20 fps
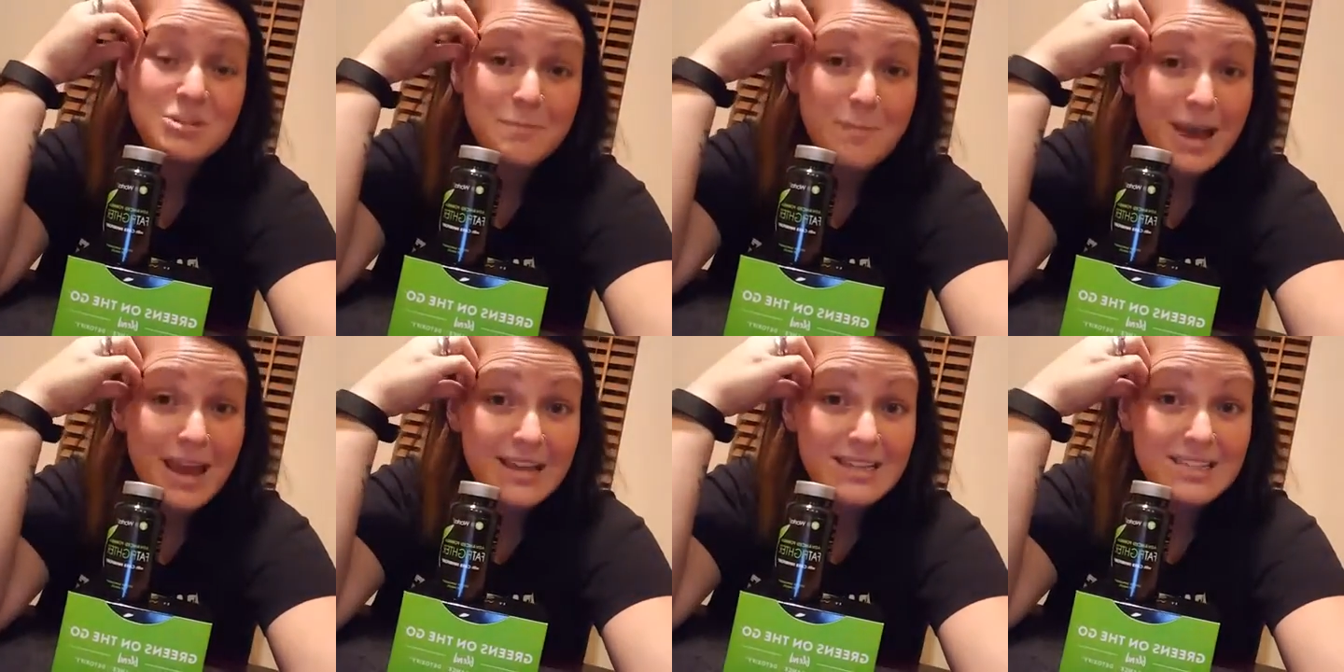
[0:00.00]

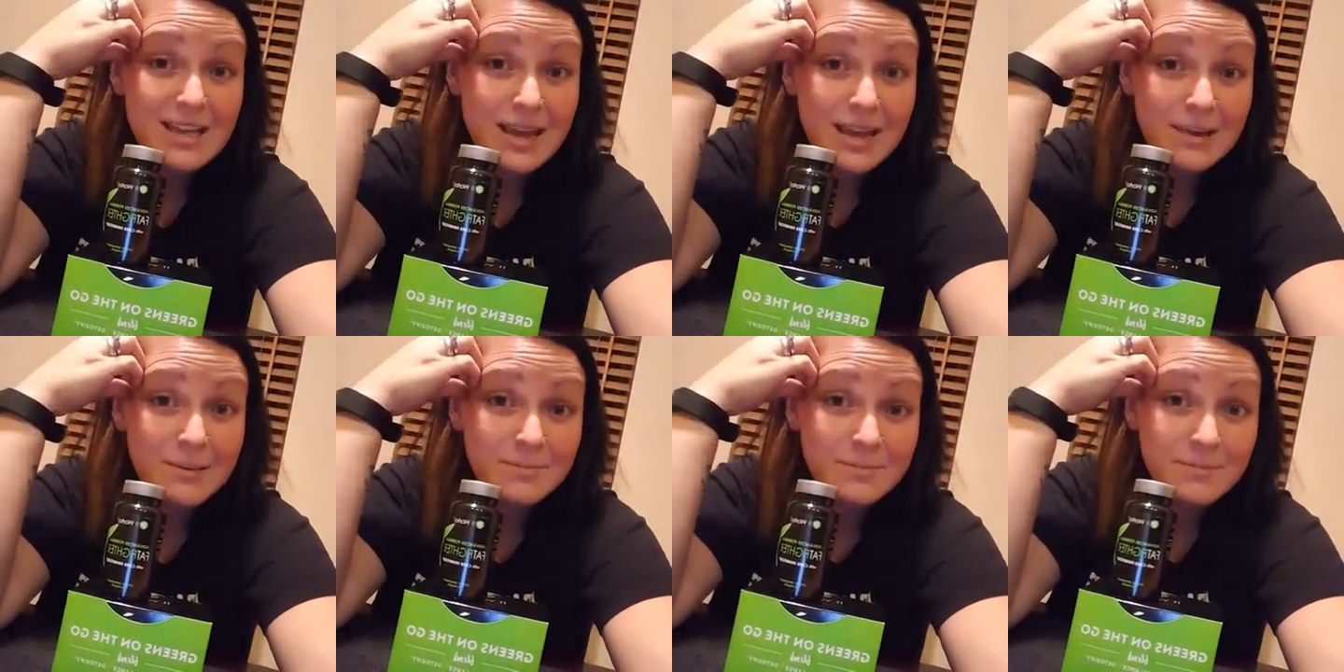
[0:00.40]
my
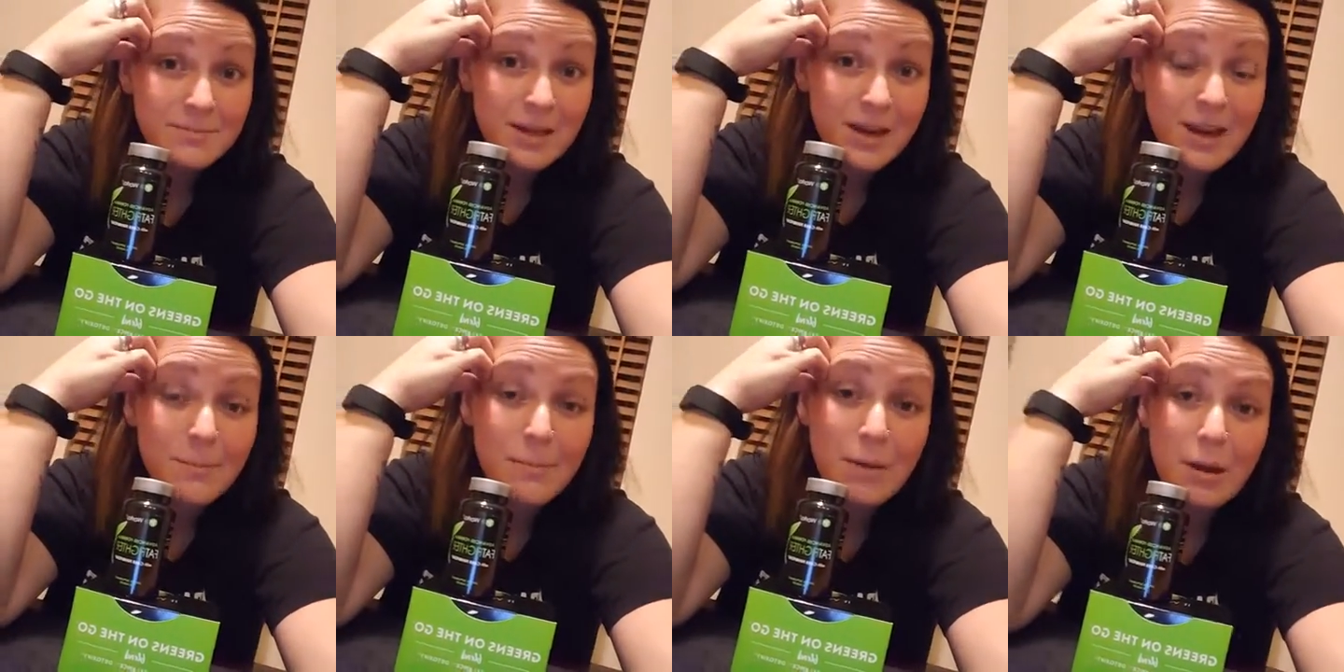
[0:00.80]
time,
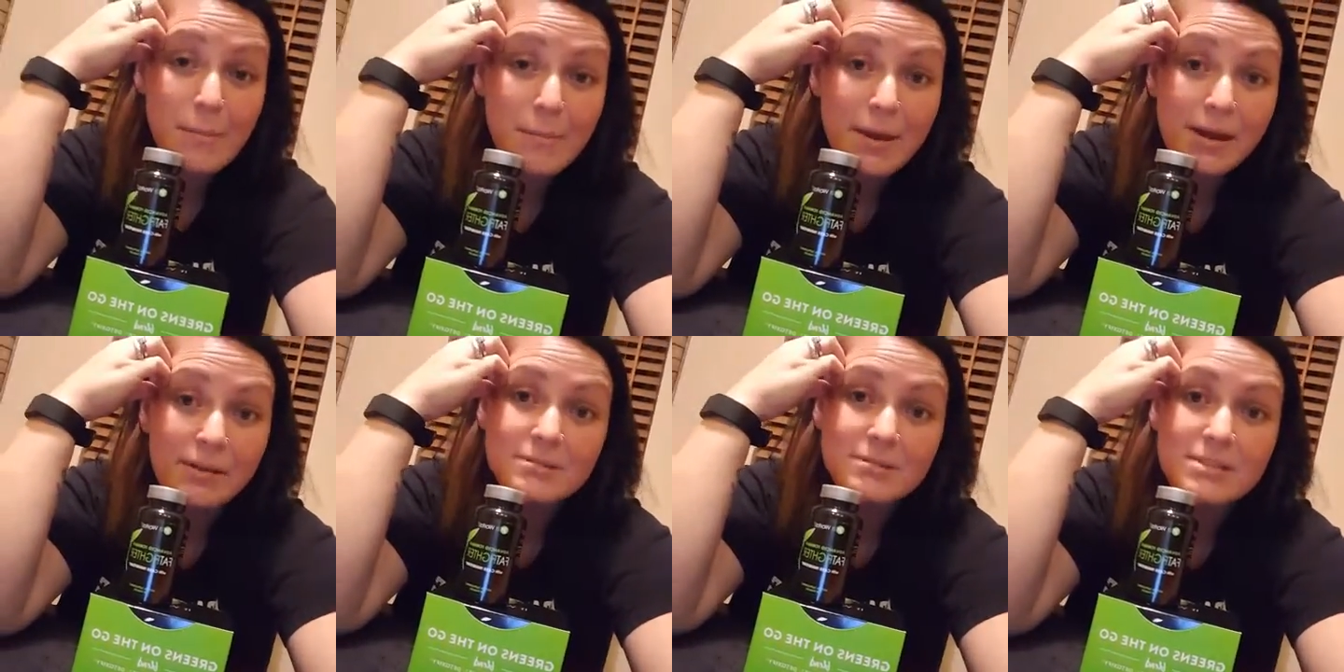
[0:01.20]
and I'm on
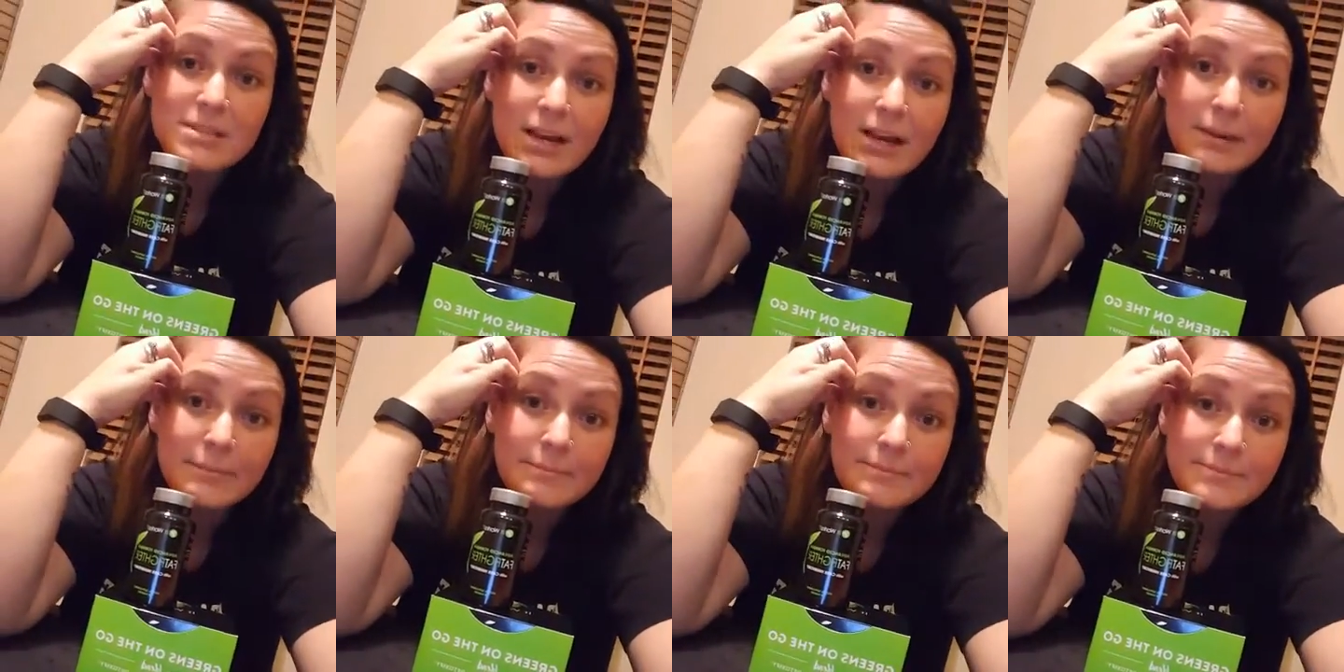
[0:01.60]
Mountain
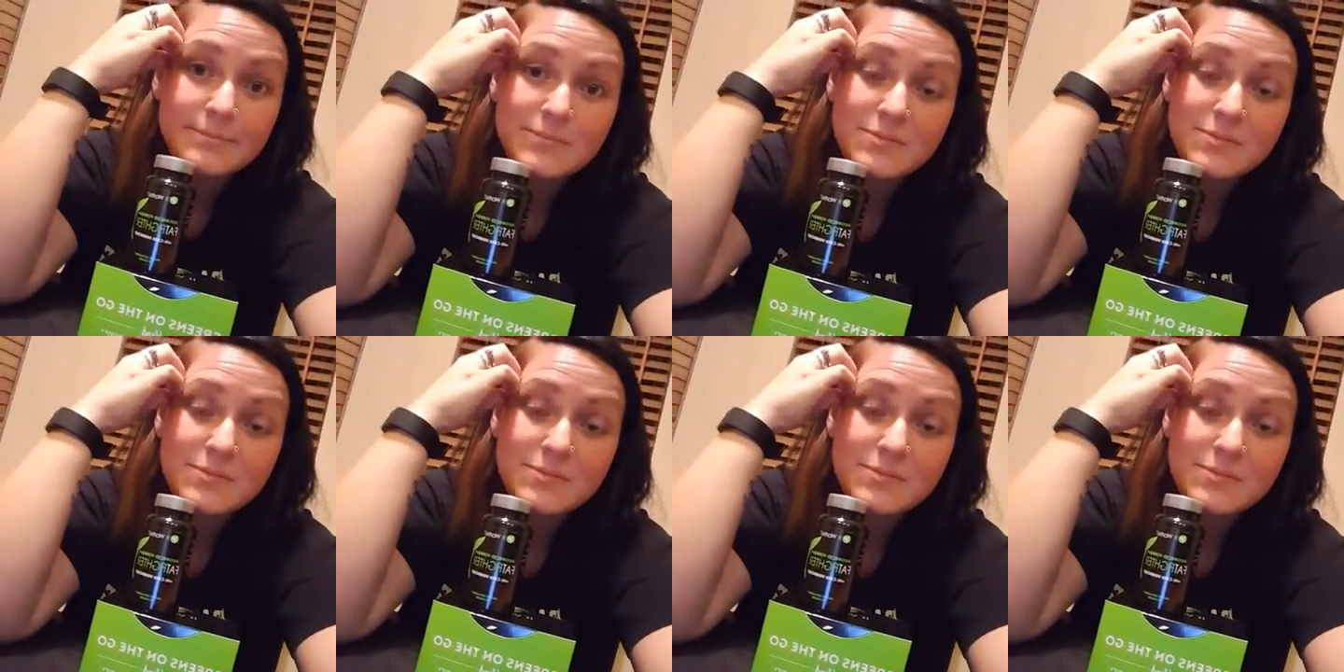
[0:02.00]
Time.